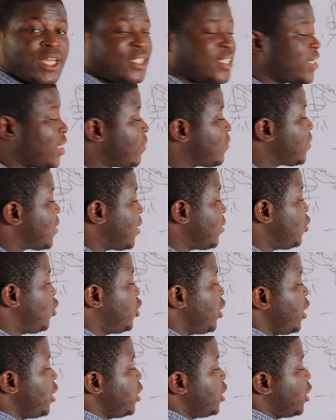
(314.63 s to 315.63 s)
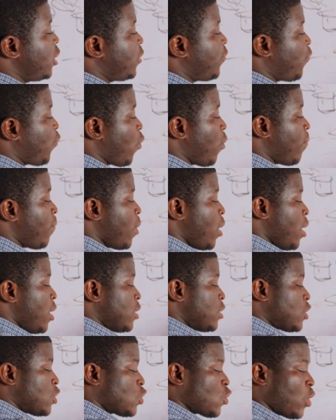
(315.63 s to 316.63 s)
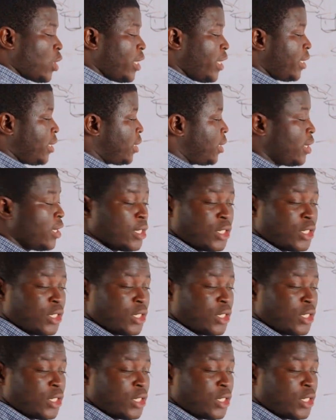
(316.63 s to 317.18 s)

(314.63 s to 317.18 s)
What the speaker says: substance changes from solid